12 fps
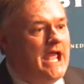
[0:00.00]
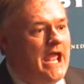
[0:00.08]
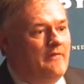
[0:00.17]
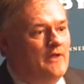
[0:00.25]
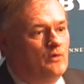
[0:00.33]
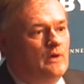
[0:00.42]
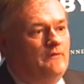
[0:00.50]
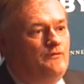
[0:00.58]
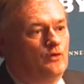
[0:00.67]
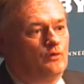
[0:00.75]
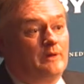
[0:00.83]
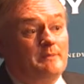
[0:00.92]
And there, if
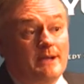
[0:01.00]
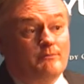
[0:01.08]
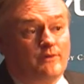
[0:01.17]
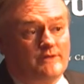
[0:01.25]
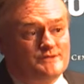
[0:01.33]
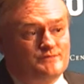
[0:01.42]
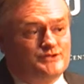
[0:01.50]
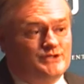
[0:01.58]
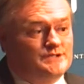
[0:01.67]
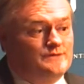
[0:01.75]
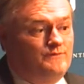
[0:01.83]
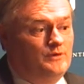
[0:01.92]
you'll remember, this was
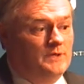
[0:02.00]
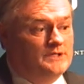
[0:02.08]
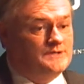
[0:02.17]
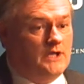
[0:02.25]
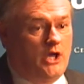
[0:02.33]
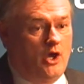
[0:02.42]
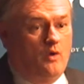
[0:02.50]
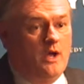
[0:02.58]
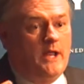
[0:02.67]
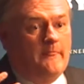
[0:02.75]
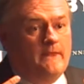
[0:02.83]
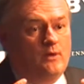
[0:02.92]
just a few months ago,
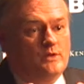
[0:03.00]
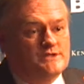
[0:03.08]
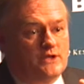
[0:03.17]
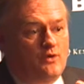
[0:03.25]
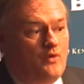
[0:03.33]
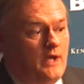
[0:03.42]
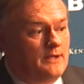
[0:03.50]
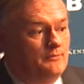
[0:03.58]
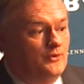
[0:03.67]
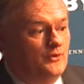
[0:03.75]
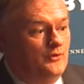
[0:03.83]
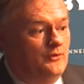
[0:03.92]
there was
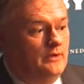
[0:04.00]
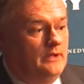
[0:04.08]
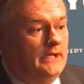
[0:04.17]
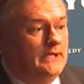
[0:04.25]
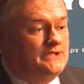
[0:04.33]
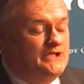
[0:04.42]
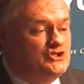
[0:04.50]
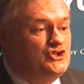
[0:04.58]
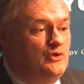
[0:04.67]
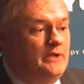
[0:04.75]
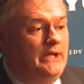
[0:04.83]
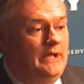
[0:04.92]
incredible
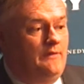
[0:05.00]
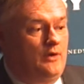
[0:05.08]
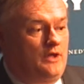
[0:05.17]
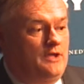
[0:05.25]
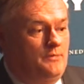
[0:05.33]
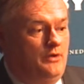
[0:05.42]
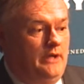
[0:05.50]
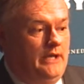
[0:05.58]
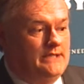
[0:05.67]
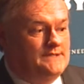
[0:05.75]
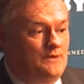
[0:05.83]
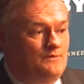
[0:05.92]
disunity in their
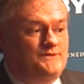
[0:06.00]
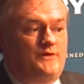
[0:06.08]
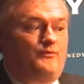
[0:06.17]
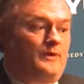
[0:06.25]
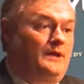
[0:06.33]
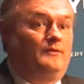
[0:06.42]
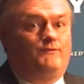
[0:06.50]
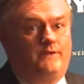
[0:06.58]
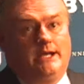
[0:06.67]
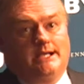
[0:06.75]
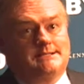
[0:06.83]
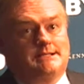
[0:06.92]
communities. There was a threat in
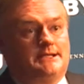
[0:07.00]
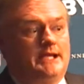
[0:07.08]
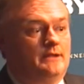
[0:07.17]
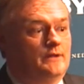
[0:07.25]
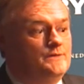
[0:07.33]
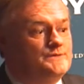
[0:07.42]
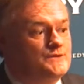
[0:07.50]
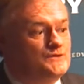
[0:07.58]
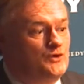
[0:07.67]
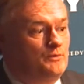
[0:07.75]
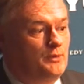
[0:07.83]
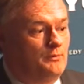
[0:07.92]
Phoenix that they'd lose the
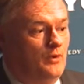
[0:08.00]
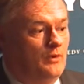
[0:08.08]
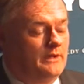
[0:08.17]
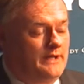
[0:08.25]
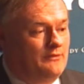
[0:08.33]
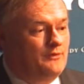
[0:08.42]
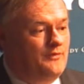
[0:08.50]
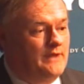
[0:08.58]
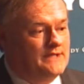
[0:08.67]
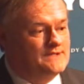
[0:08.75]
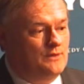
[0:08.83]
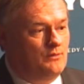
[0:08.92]
Super Bowl and other
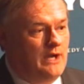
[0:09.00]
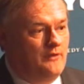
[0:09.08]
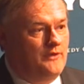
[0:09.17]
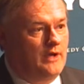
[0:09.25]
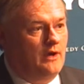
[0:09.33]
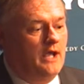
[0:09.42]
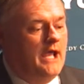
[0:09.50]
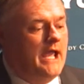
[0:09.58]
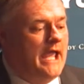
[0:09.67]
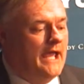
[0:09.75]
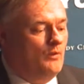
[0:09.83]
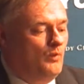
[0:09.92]
things that were out there.
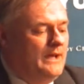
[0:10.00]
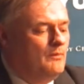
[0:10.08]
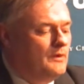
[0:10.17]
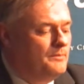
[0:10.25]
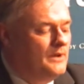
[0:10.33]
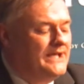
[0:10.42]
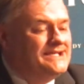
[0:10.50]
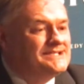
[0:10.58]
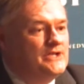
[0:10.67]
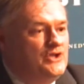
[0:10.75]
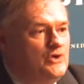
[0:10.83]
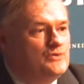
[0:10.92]
And we were
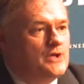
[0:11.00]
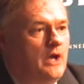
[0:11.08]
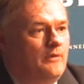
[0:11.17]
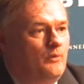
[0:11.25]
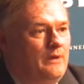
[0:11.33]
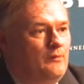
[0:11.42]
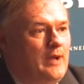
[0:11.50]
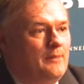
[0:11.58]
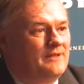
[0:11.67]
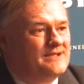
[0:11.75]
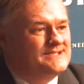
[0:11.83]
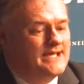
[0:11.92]
pleased in Utah that we were
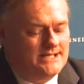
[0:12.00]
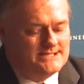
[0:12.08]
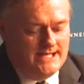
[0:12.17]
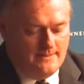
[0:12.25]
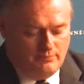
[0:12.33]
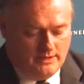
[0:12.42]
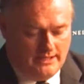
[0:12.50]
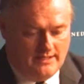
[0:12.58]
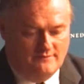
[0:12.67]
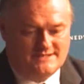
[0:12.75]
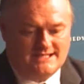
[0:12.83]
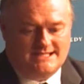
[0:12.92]
able to set a template
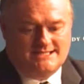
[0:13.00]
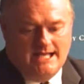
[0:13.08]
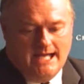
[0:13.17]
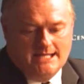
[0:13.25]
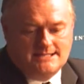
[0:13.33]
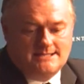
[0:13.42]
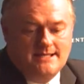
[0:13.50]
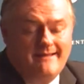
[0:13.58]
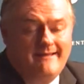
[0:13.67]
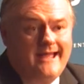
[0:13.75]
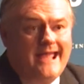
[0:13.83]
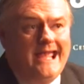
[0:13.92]
of success.
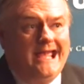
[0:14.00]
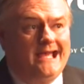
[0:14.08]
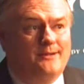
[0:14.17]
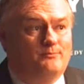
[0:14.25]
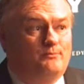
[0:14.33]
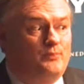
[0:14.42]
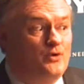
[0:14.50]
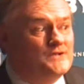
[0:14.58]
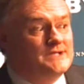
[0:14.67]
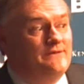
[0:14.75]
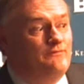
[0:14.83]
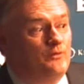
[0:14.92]
And
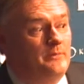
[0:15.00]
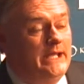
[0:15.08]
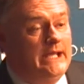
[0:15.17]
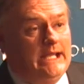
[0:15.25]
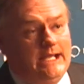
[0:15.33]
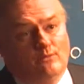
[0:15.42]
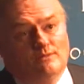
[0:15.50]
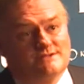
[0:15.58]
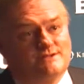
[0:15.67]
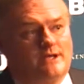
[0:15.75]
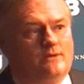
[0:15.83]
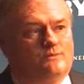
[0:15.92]
personally for me, it
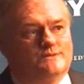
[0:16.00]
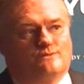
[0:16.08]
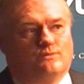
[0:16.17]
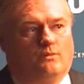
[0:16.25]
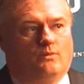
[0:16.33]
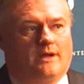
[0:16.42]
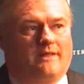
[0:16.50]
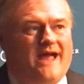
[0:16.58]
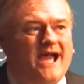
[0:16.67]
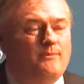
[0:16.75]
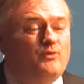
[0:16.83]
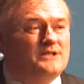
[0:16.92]
was one of the
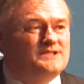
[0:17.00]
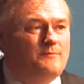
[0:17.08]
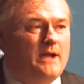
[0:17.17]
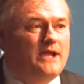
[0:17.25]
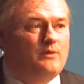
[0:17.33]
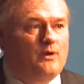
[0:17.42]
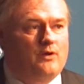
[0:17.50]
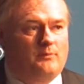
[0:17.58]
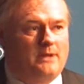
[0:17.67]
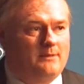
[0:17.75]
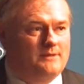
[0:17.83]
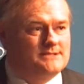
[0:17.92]
high points of my career to
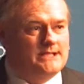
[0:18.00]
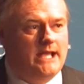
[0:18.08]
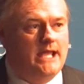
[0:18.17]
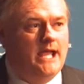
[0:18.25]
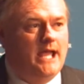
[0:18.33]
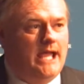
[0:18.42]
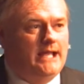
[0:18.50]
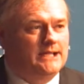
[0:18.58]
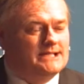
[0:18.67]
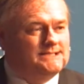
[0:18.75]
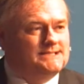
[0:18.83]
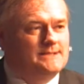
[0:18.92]
be able to say, hey,
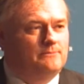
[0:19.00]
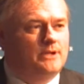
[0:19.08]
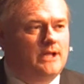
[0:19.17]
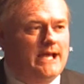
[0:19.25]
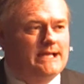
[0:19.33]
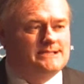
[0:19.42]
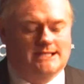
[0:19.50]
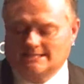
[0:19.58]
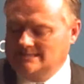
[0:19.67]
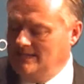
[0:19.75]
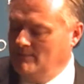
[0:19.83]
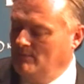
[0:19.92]
let's symbolize and
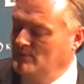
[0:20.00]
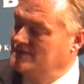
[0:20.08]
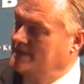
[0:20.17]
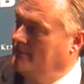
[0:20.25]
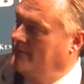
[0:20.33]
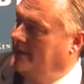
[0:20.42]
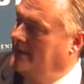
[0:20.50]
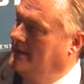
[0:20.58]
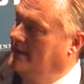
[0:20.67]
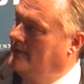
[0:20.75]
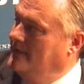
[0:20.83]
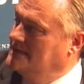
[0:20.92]
let's come up with something
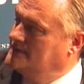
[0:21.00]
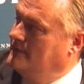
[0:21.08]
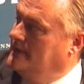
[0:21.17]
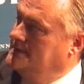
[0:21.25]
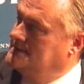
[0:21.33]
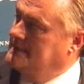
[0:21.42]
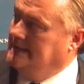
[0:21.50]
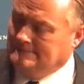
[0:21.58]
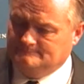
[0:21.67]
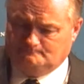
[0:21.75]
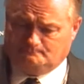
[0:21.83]
that's fun to see.